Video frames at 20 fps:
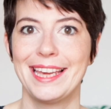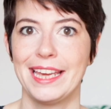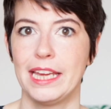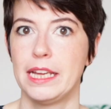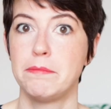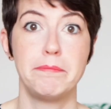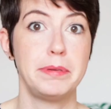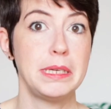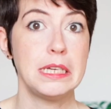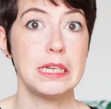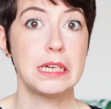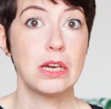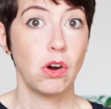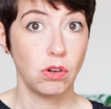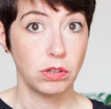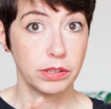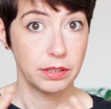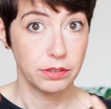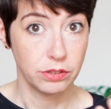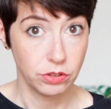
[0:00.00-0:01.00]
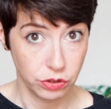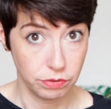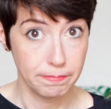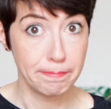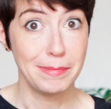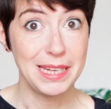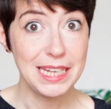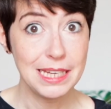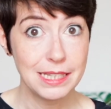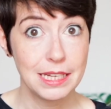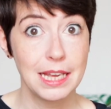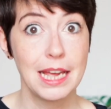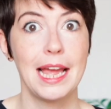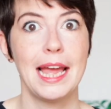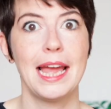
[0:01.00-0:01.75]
can be called meat,